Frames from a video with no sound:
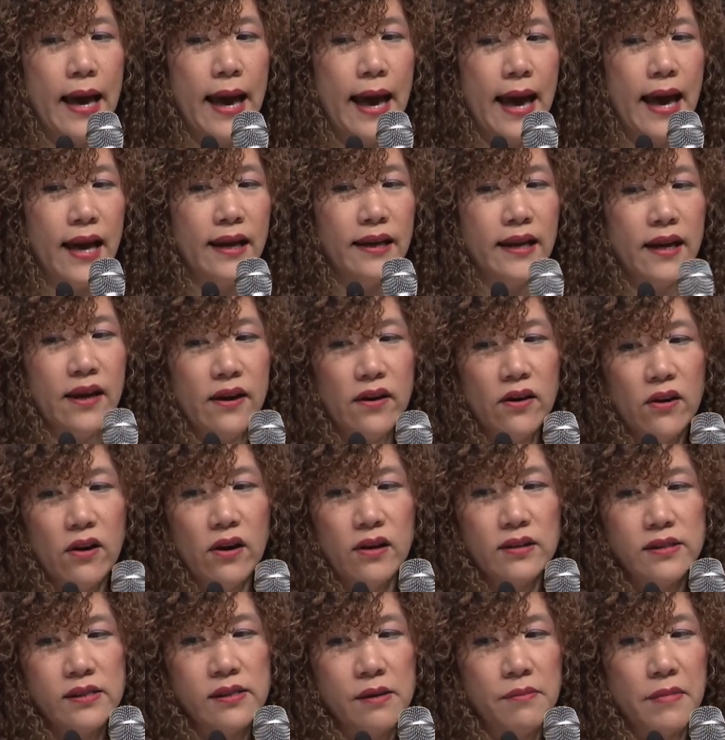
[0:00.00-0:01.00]
And here
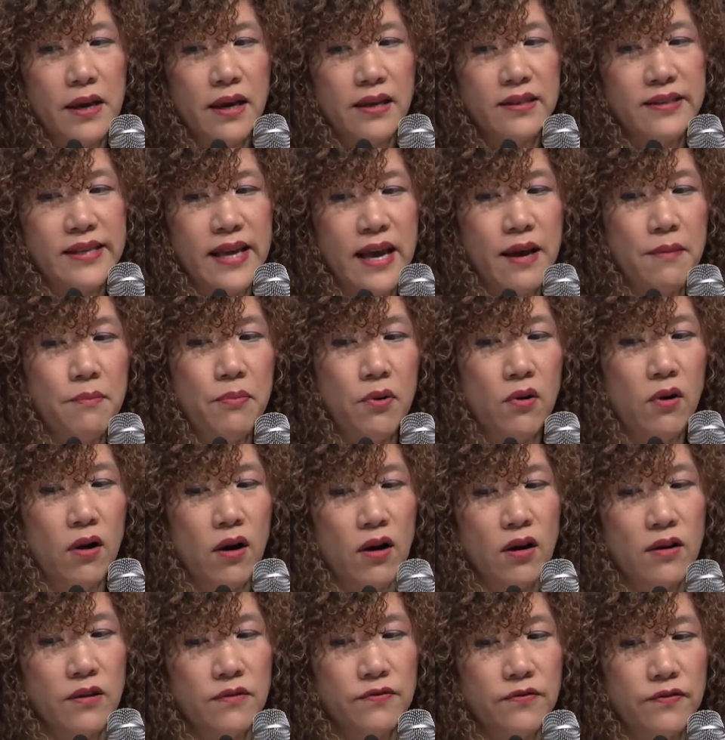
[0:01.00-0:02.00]
are some examples
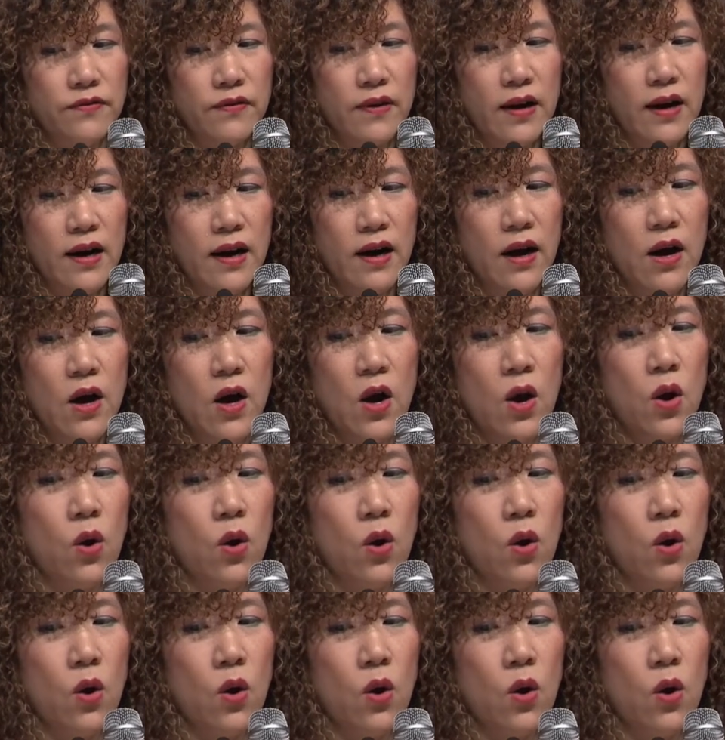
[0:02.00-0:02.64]
of uh,